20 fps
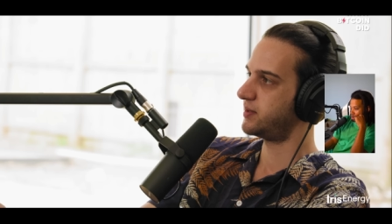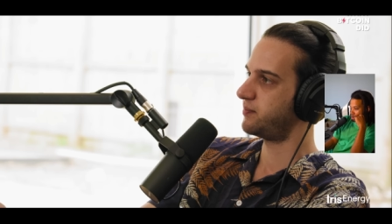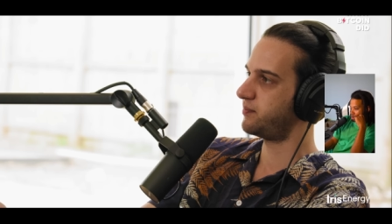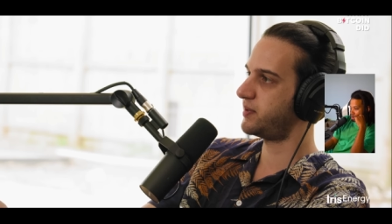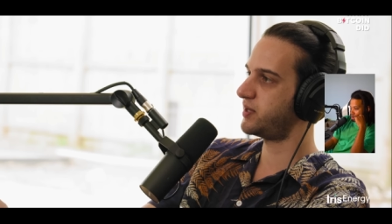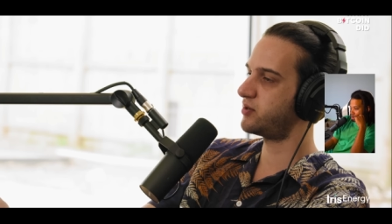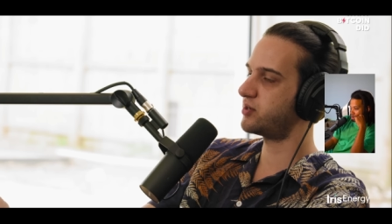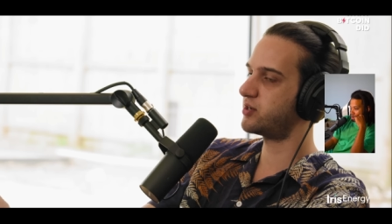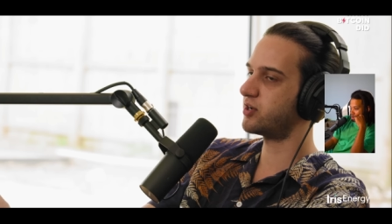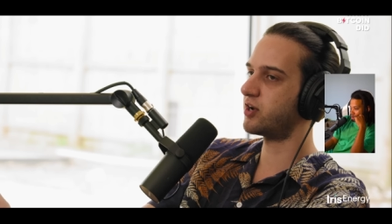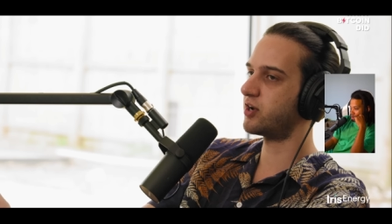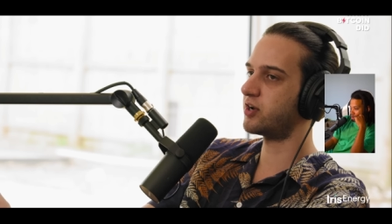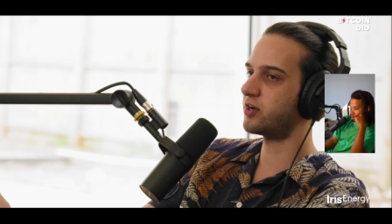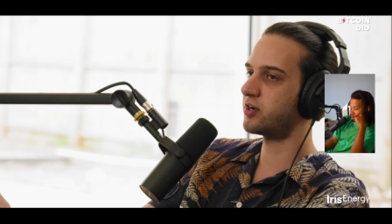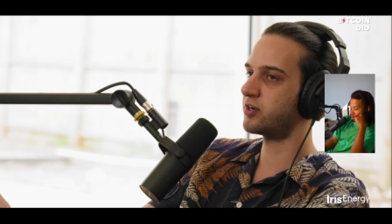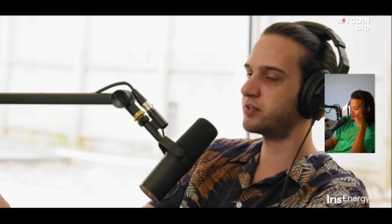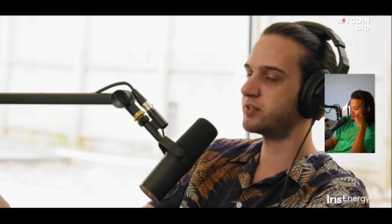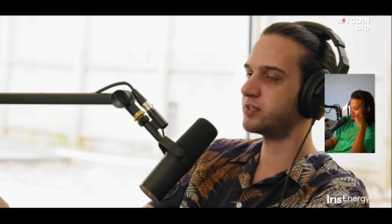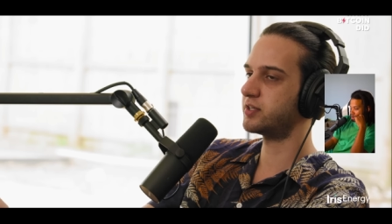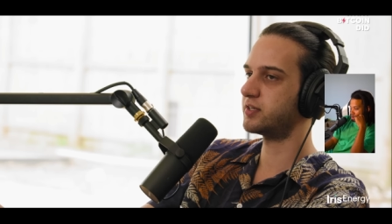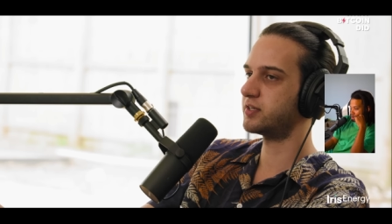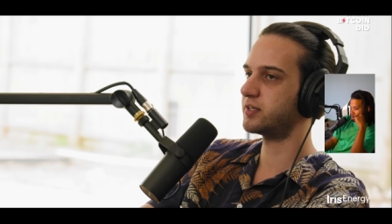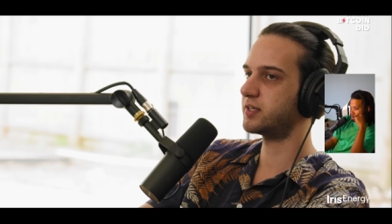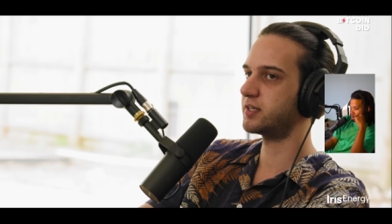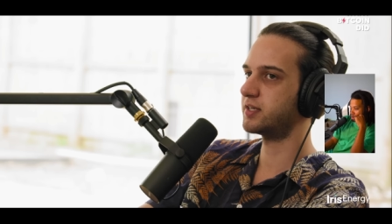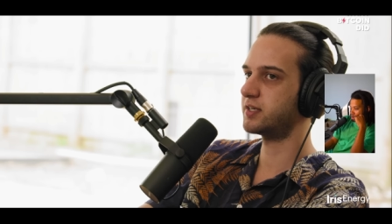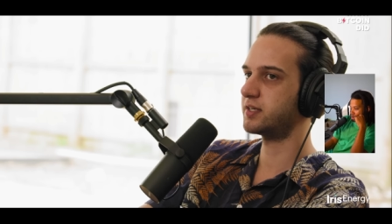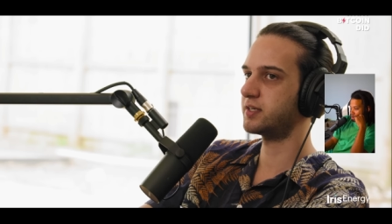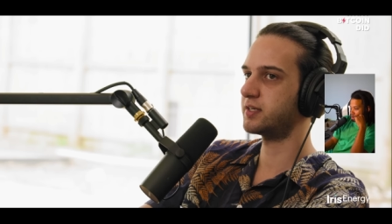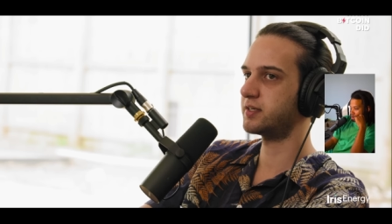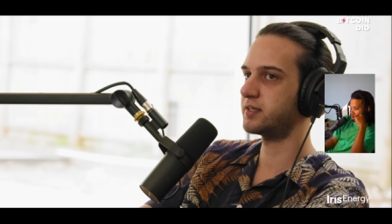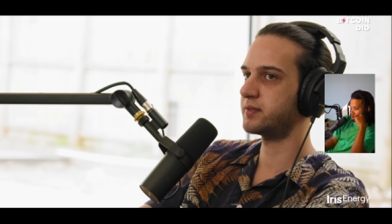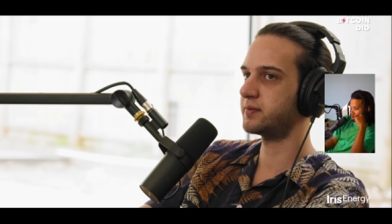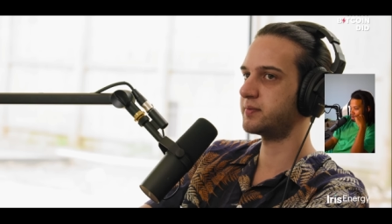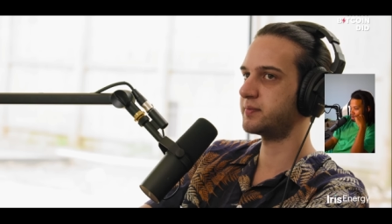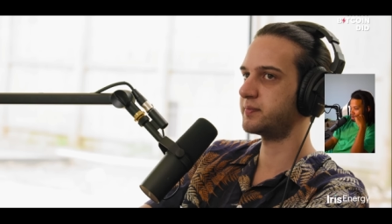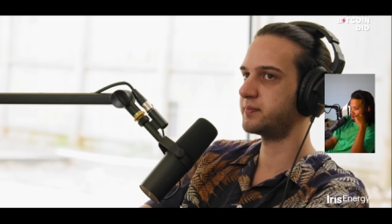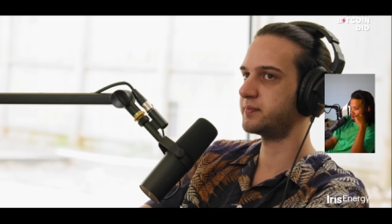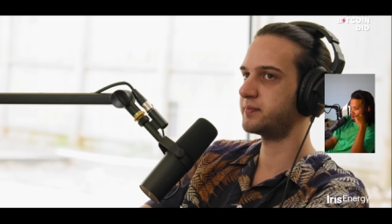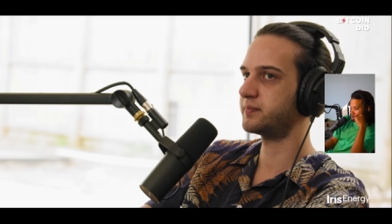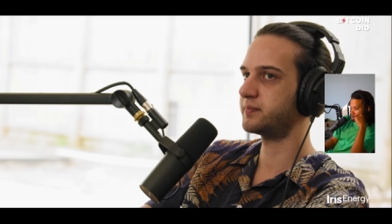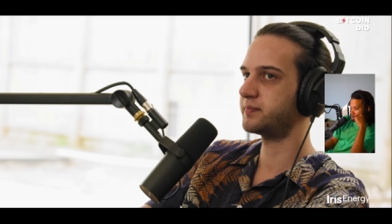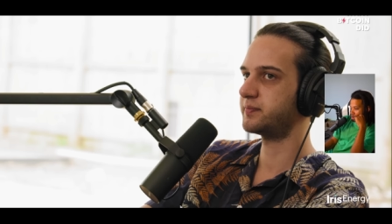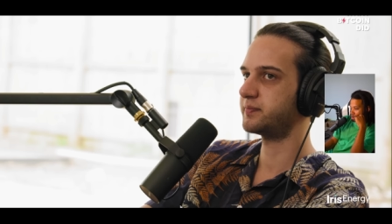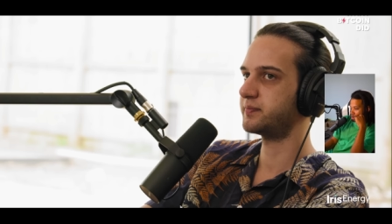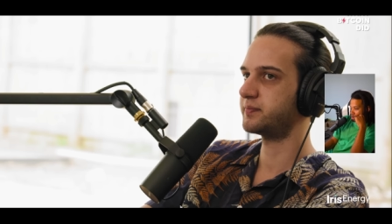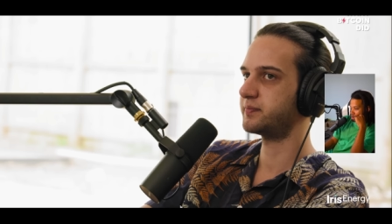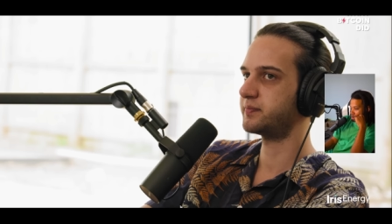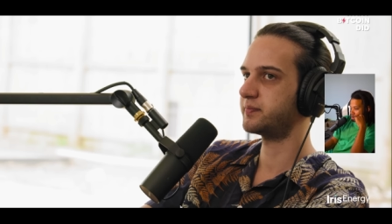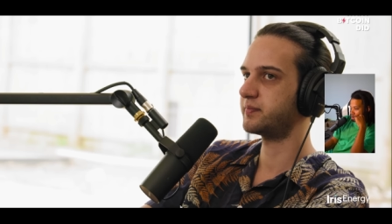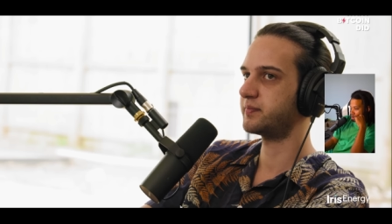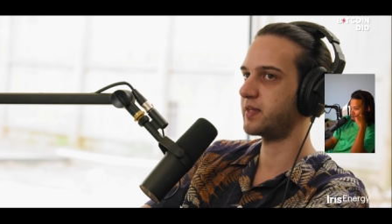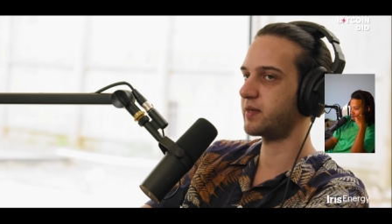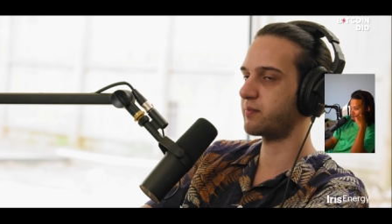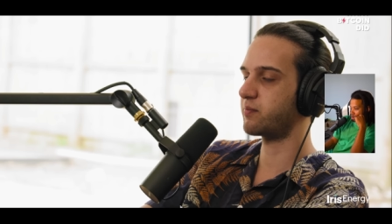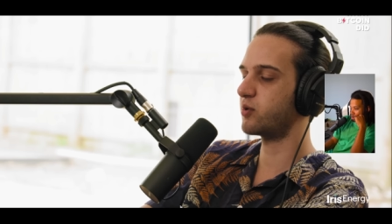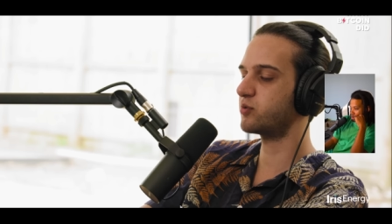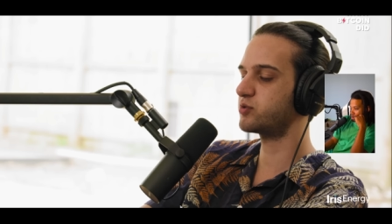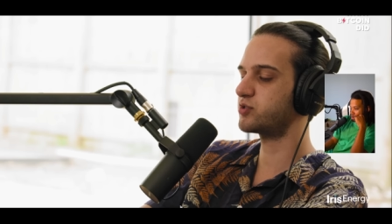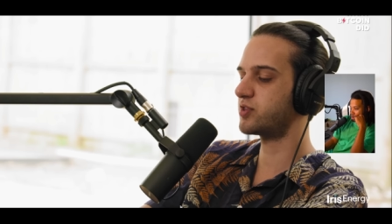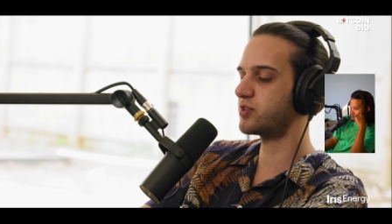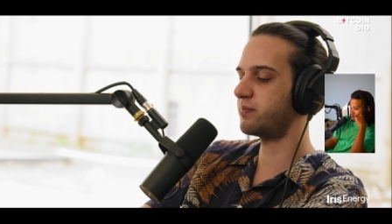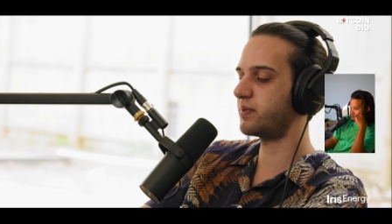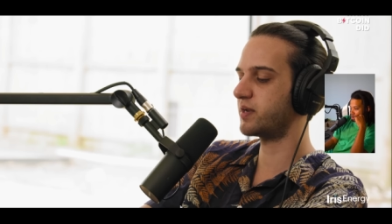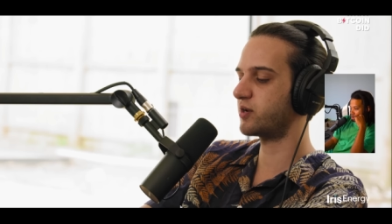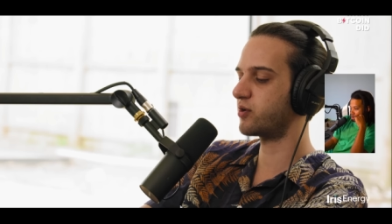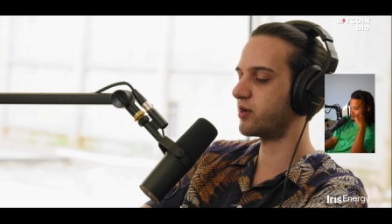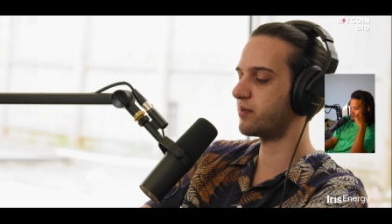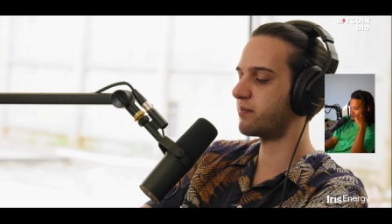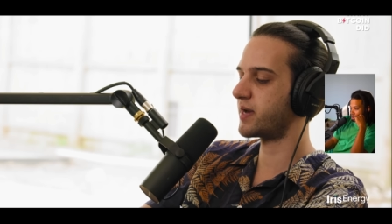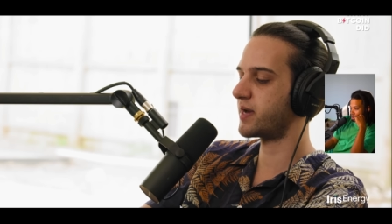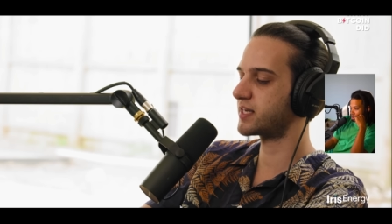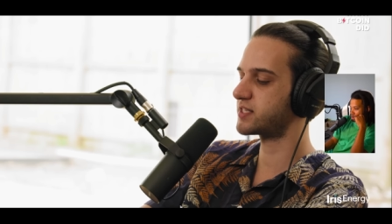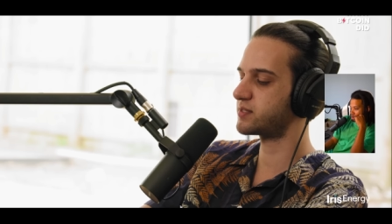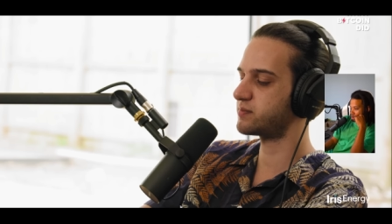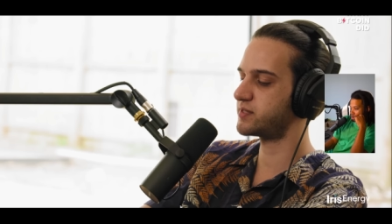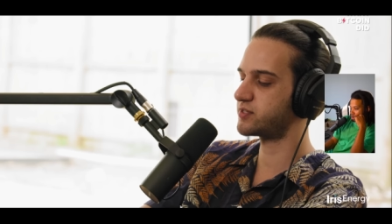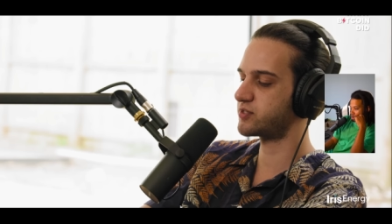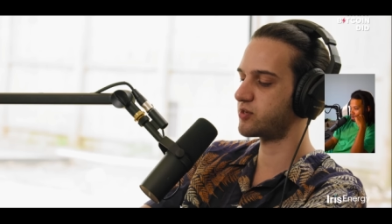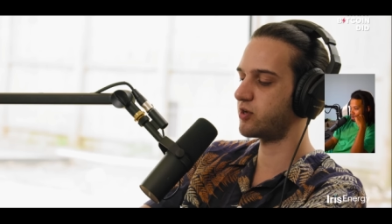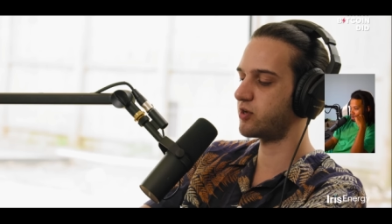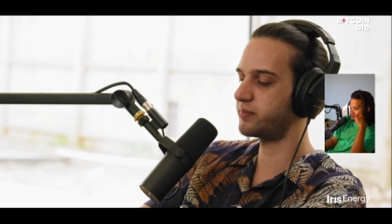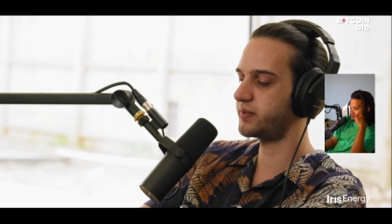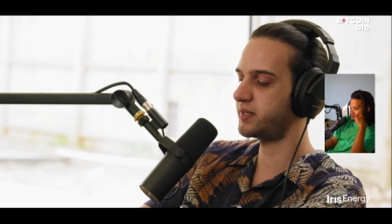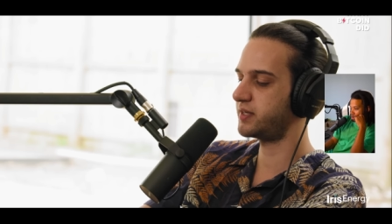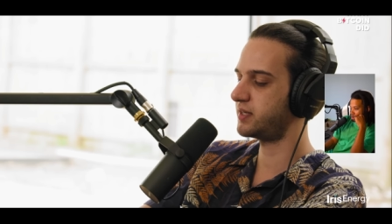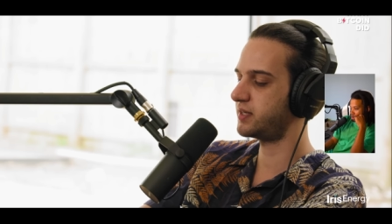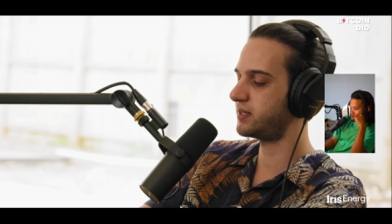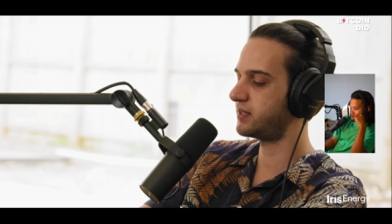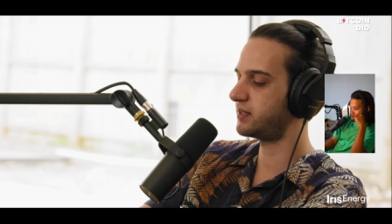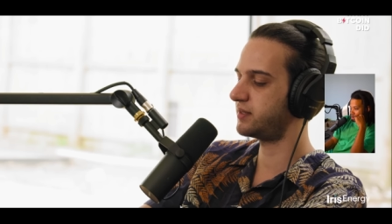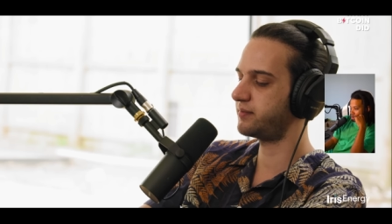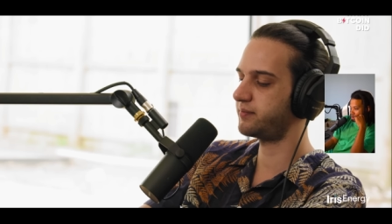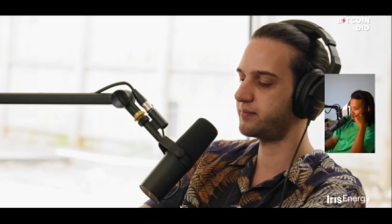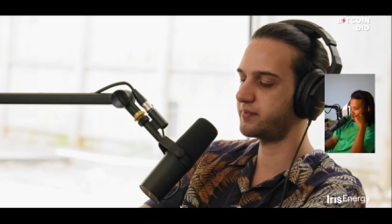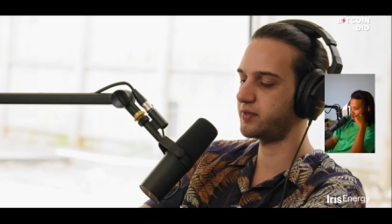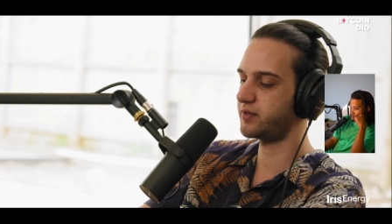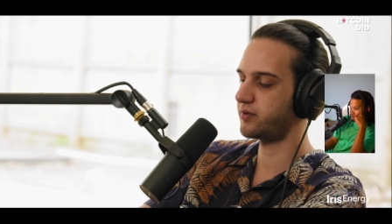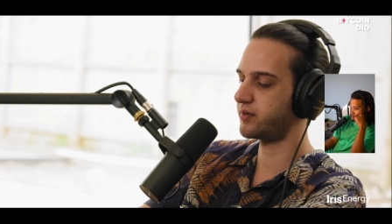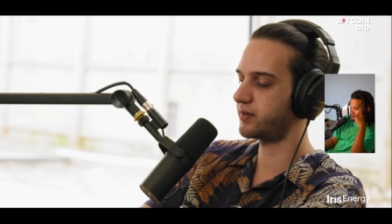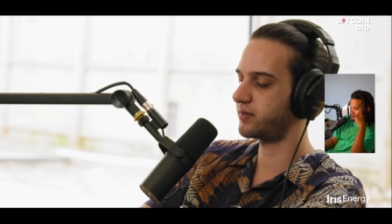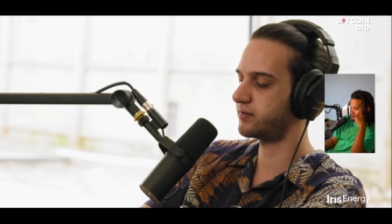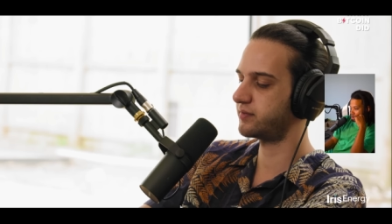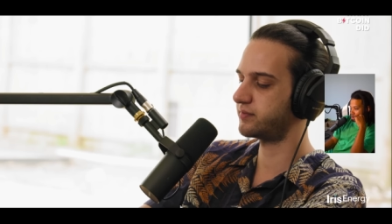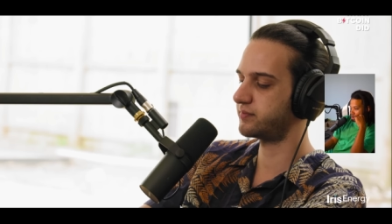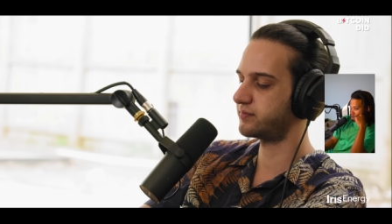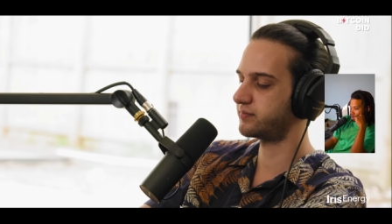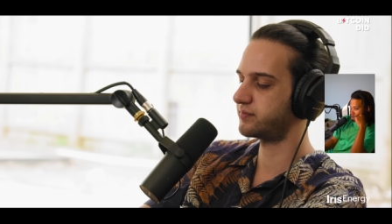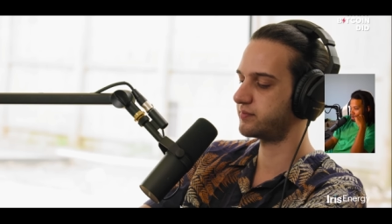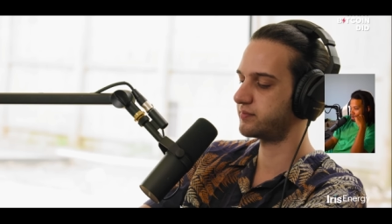Peter Todd, like most of the Bitcoin maximalists called me a